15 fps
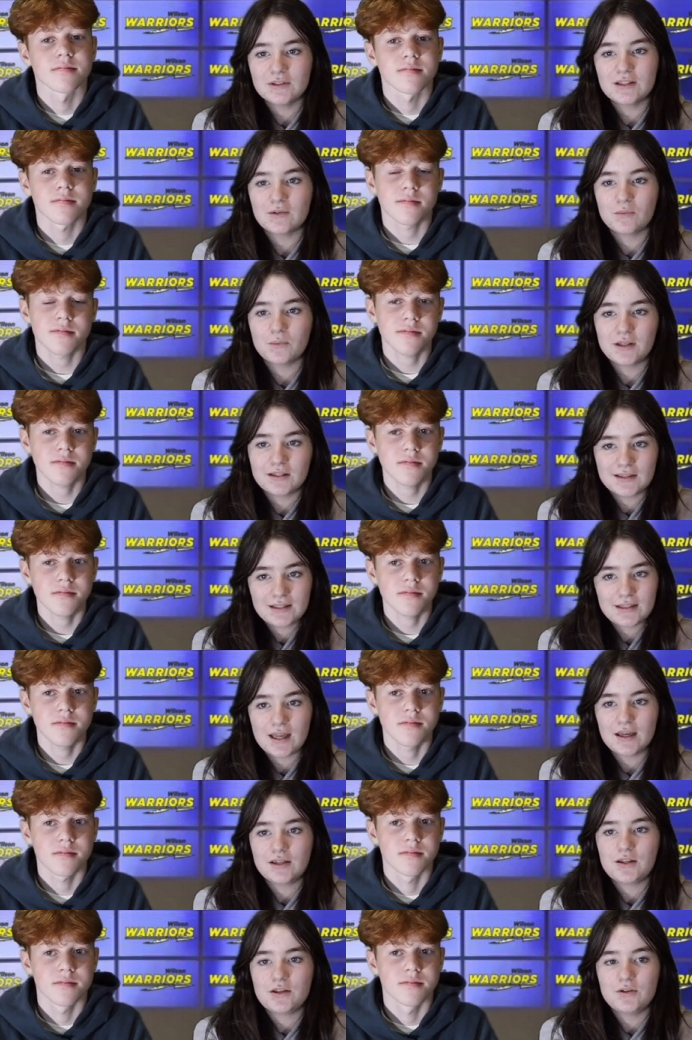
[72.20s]
Speaker 1: it's a
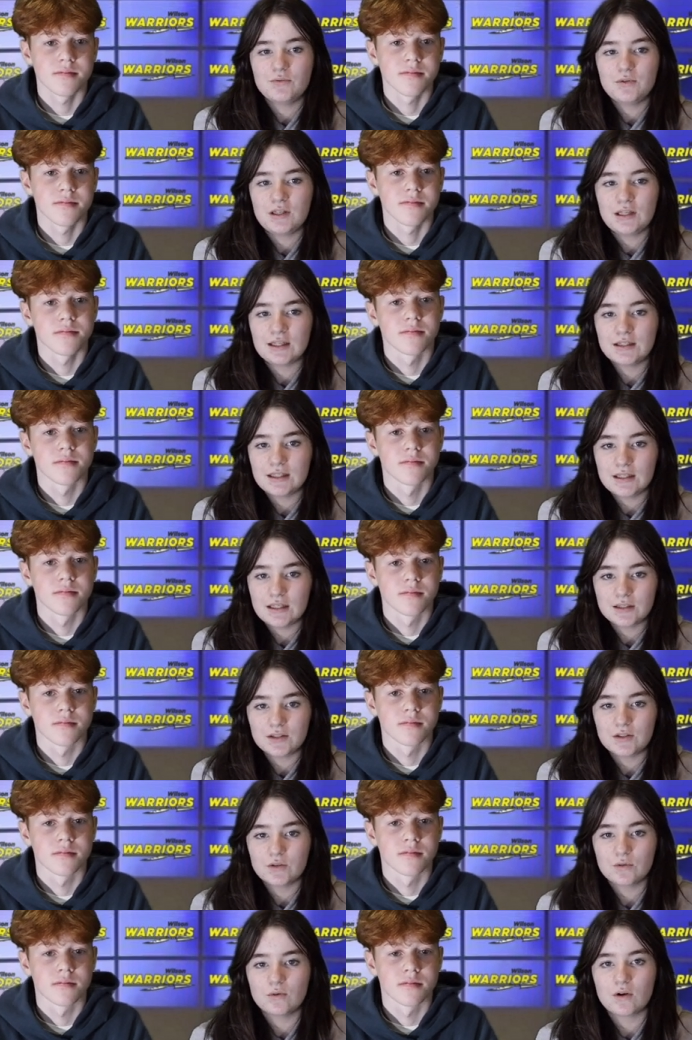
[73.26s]
Wednesday, you need to get
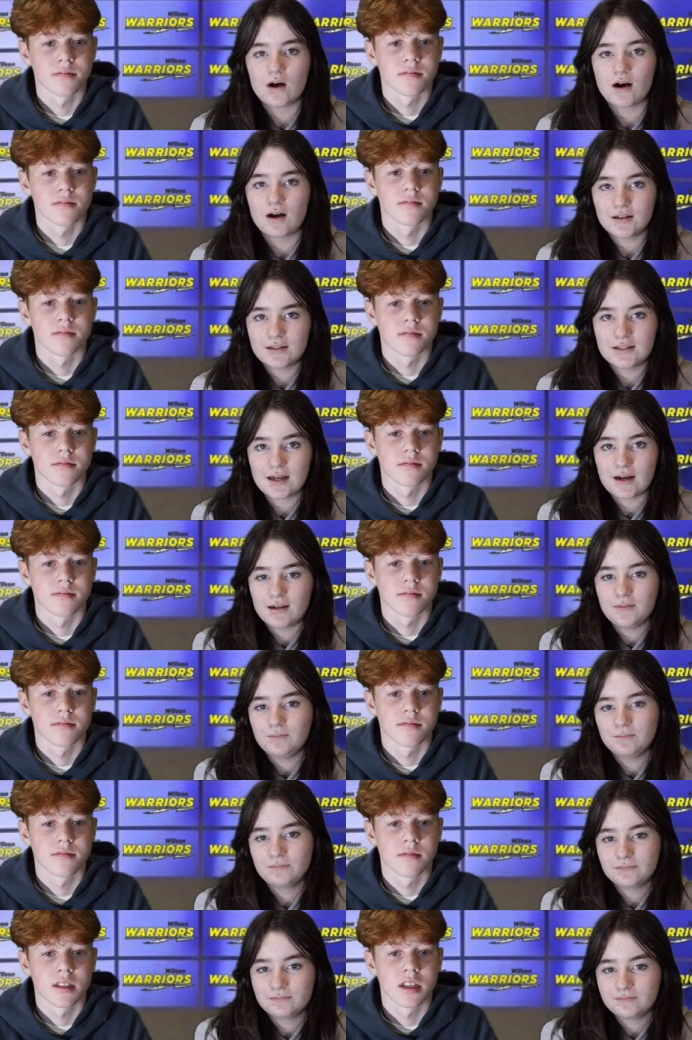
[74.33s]
to school on
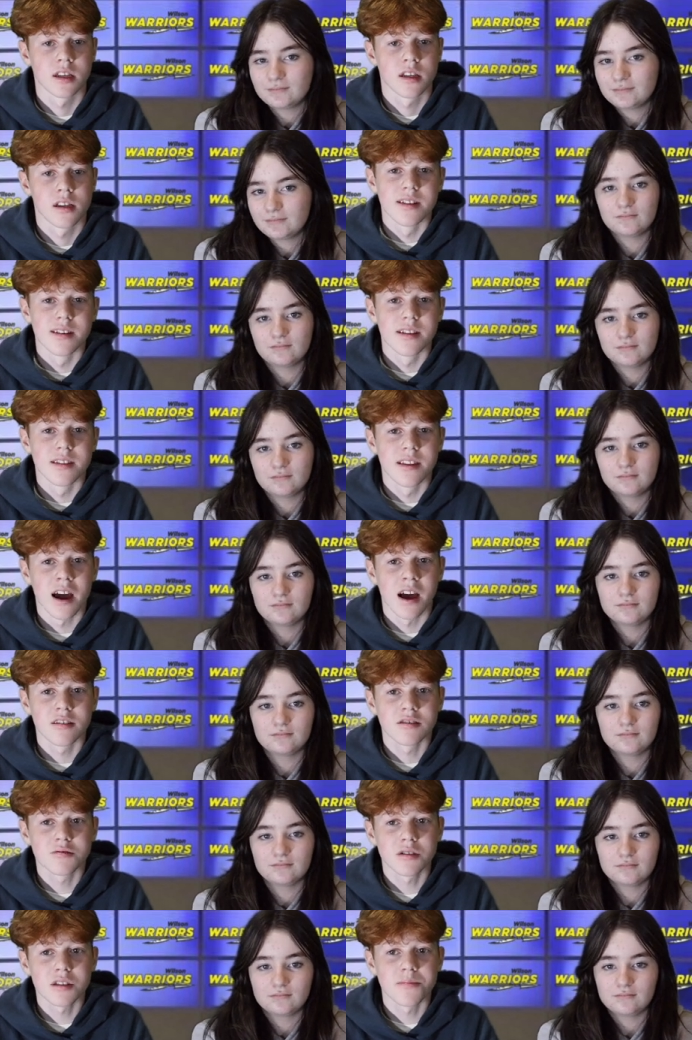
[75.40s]
time.
Speaker 2: The
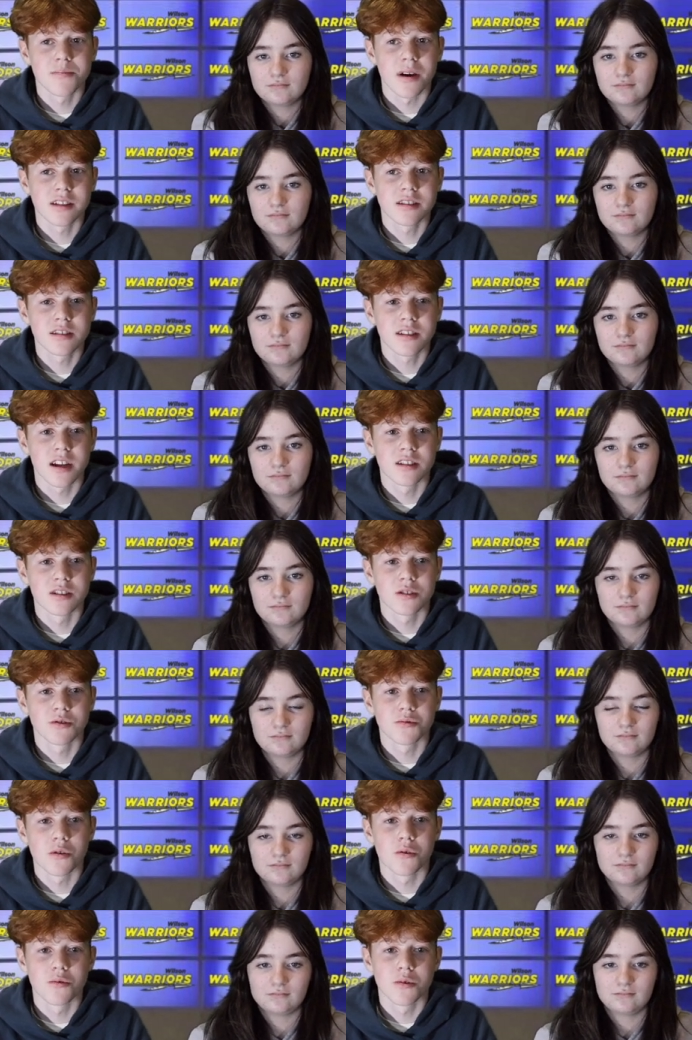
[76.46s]
house with the best
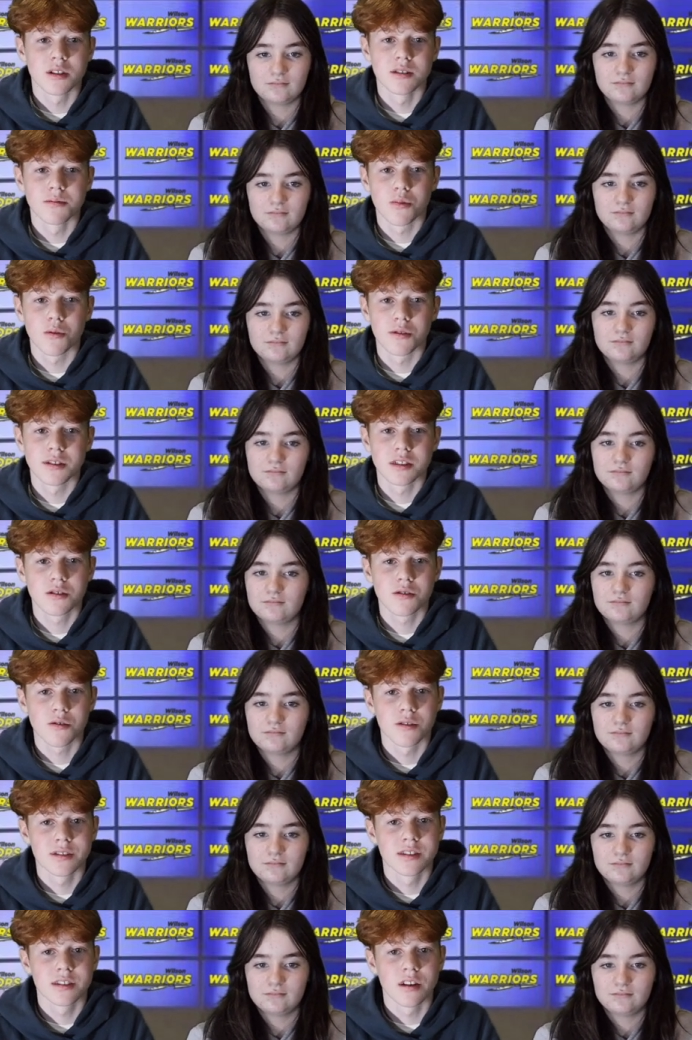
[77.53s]
attendance will win points
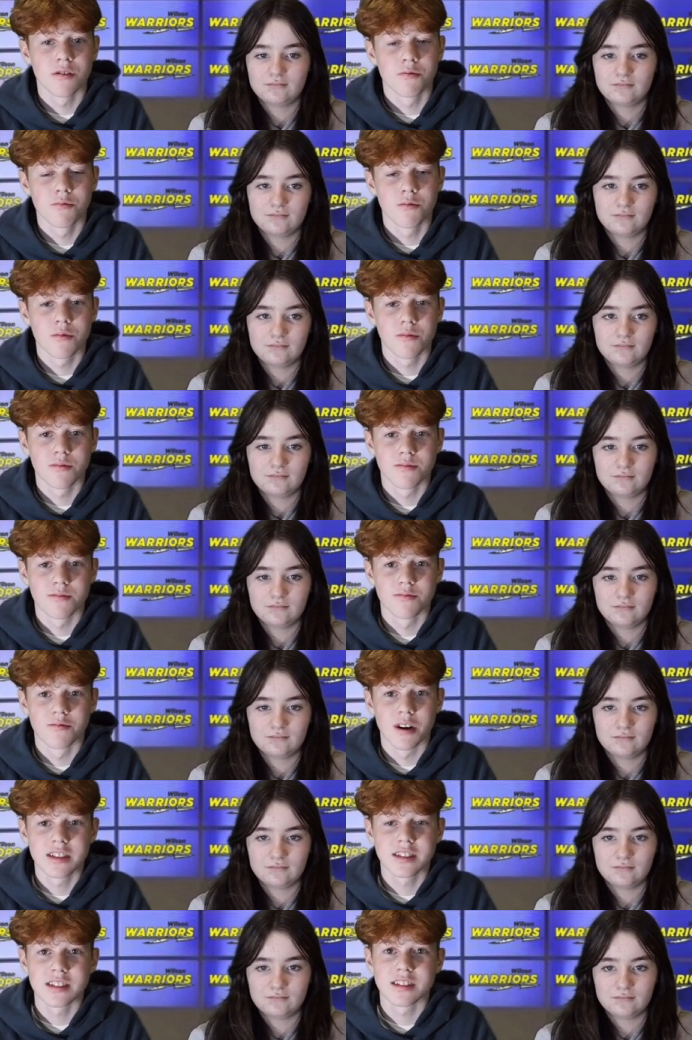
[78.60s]
towards the
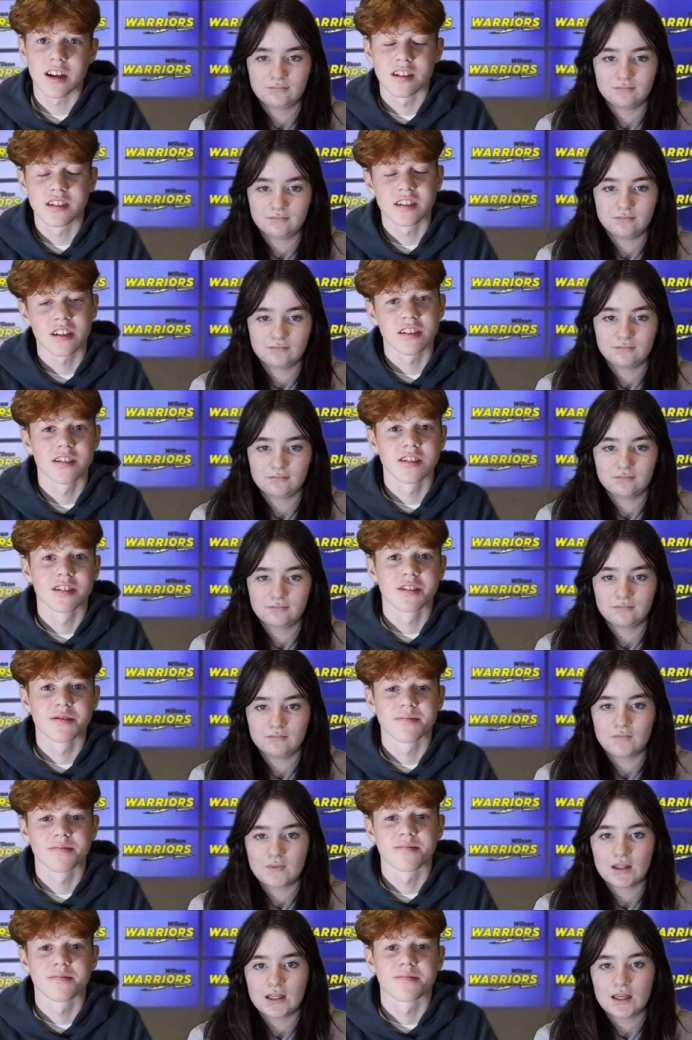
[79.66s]
Races On Challenge.
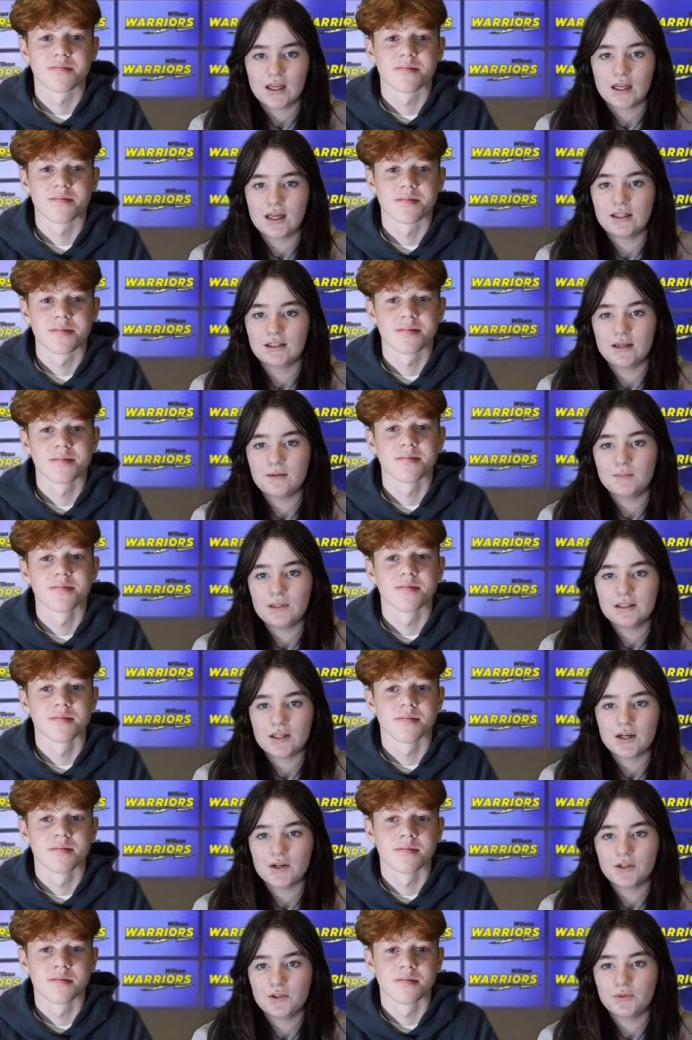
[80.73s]
Speaker 1: And let me
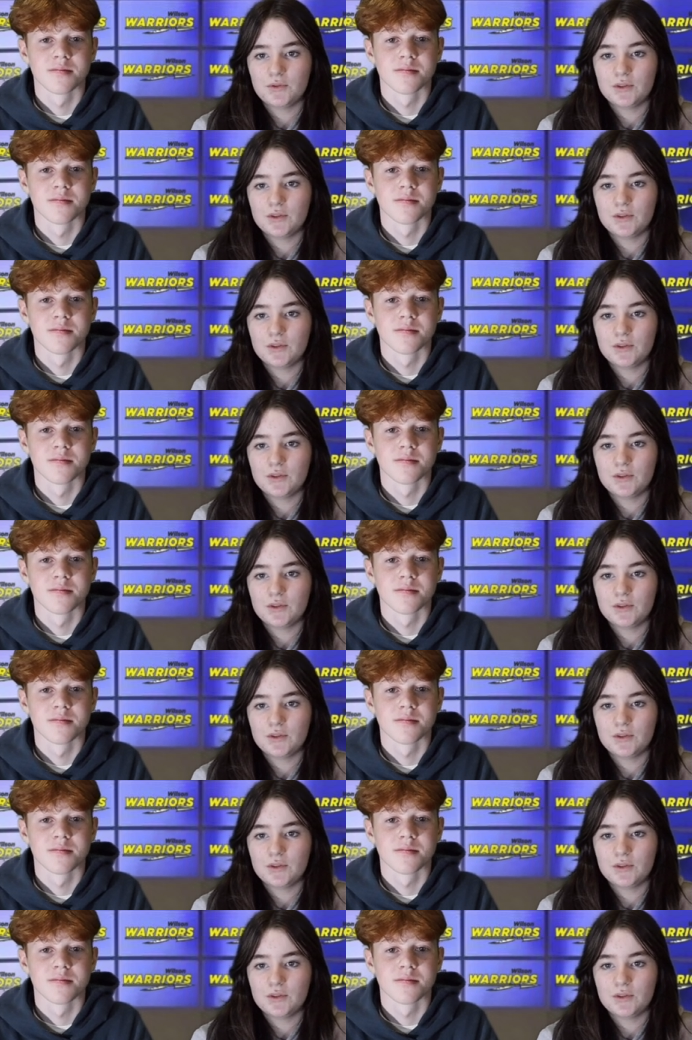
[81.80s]
tell you,